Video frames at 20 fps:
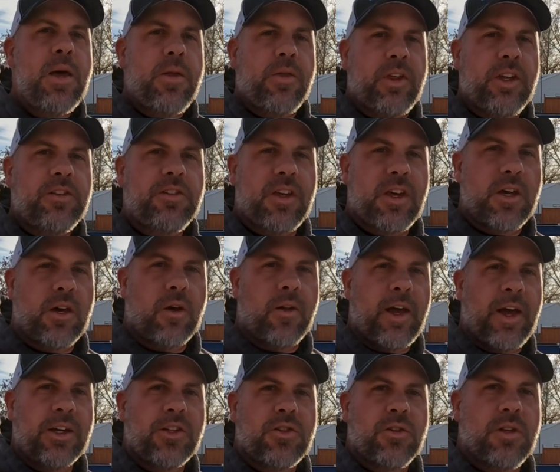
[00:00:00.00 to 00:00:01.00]
this Gehl
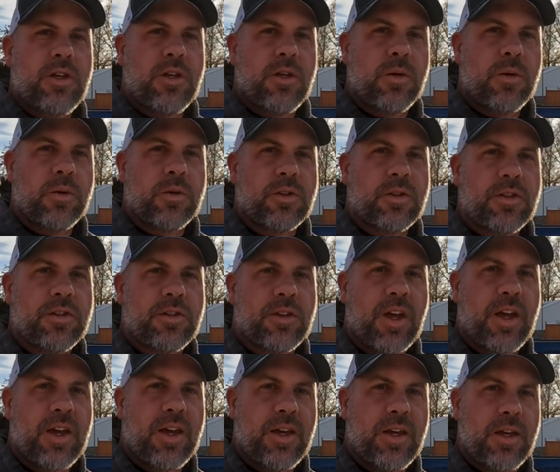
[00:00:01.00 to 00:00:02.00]
actually uses
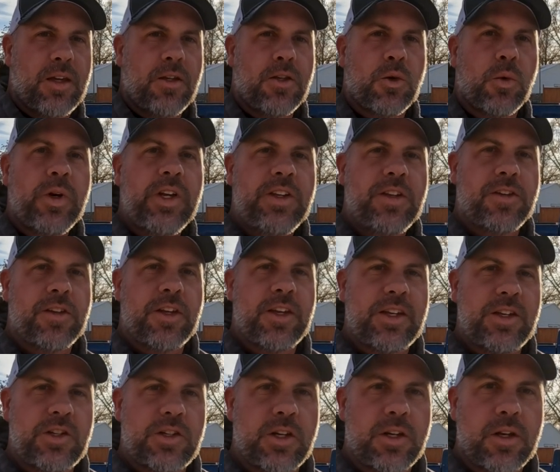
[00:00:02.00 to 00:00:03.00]
a Deutz
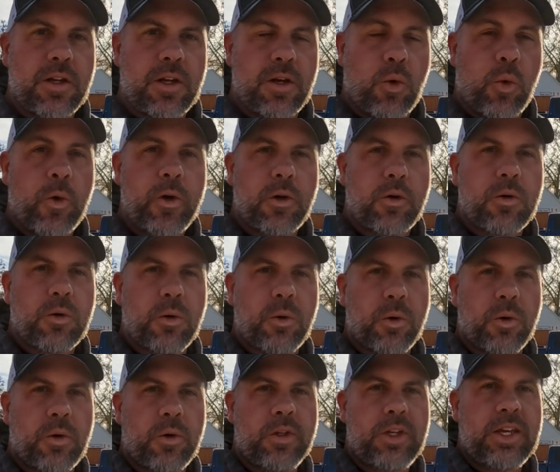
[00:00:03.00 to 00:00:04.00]
engine, an
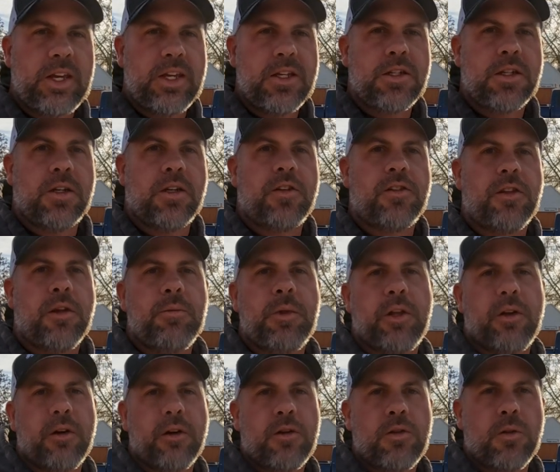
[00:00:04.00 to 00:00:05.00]
oil-cooled engine
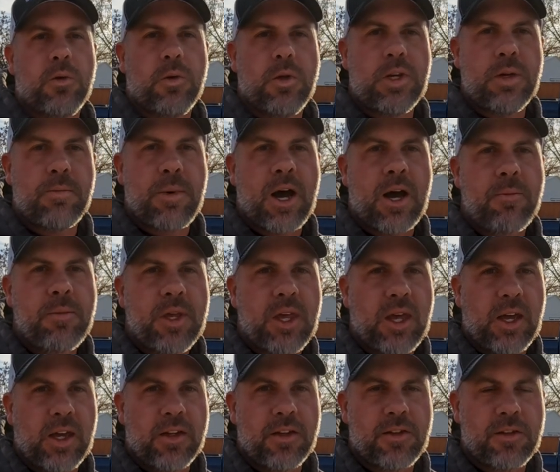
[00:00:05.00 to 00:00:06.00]
similar to the
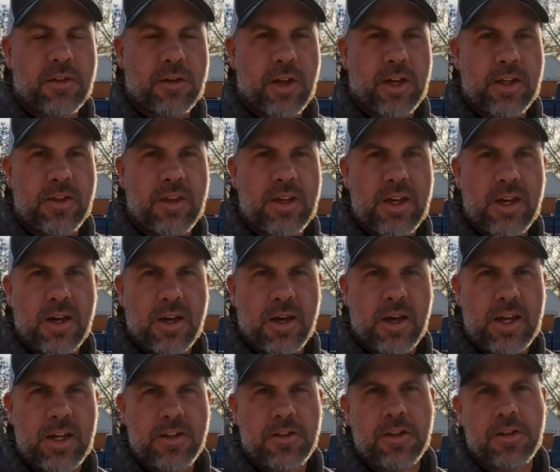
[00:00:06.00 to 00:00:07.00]
Bobcats, like the
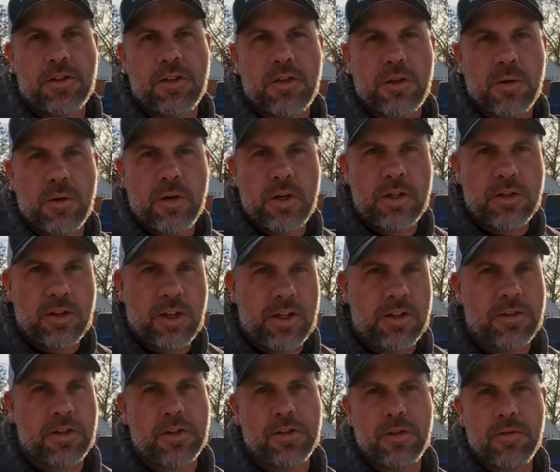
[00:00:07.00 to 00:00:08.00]
863s,
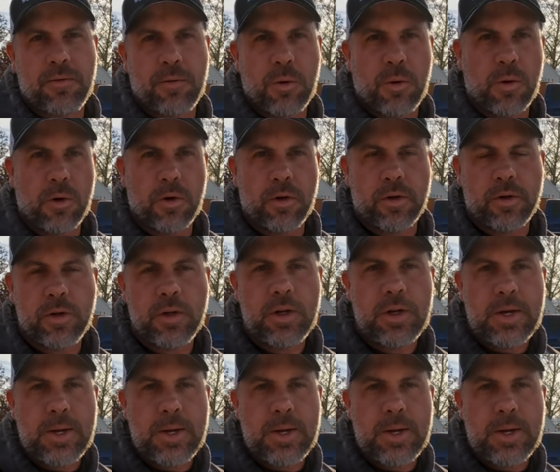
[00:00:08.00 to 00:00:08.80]
864s,